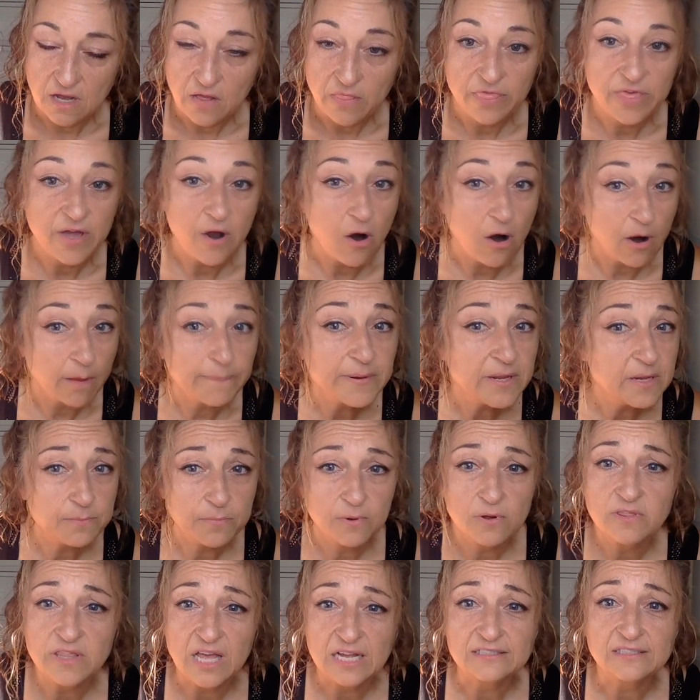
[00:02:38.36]
There are
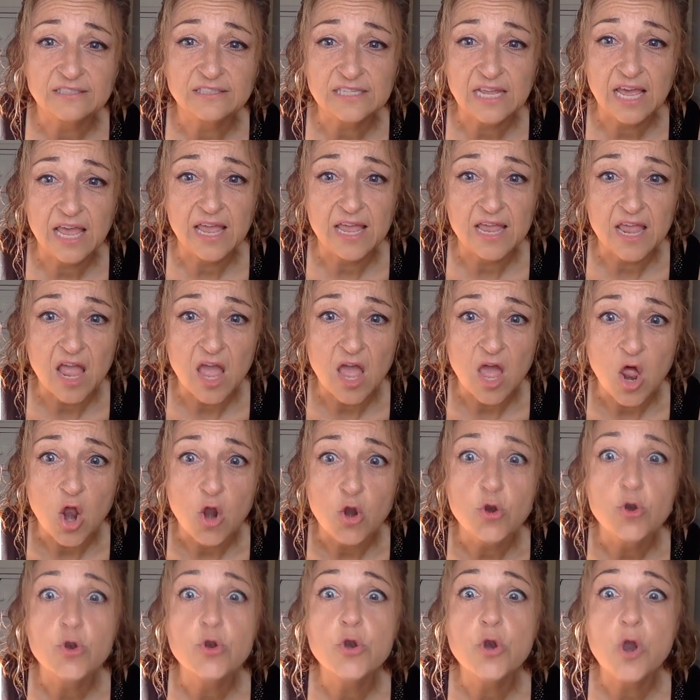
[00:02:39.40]
people that say
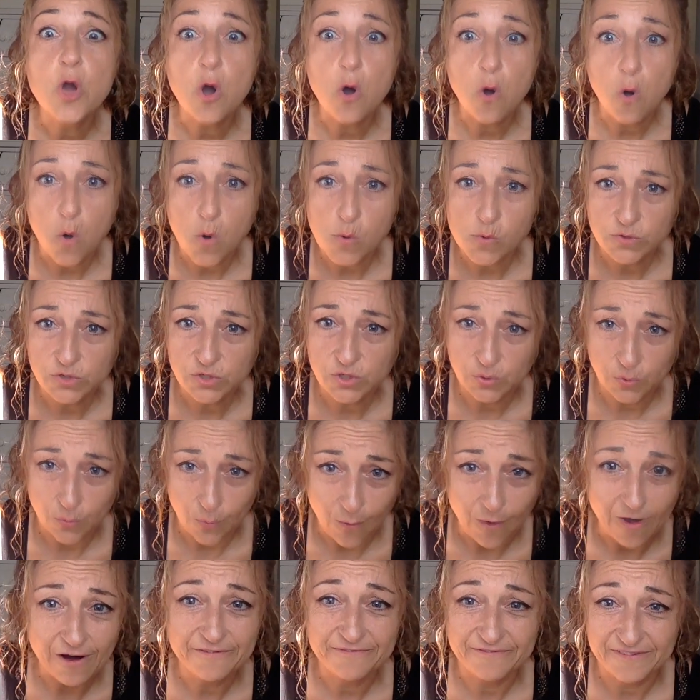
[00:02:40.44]
no too
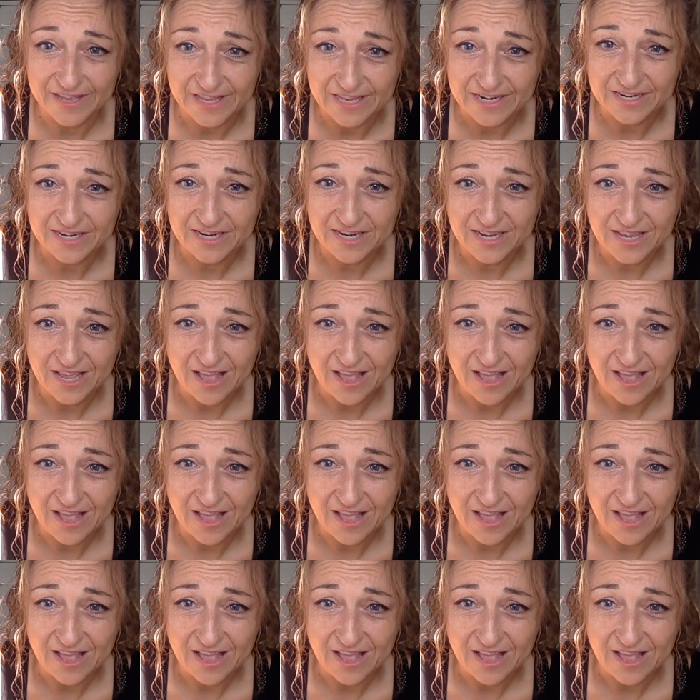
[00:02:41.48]
often,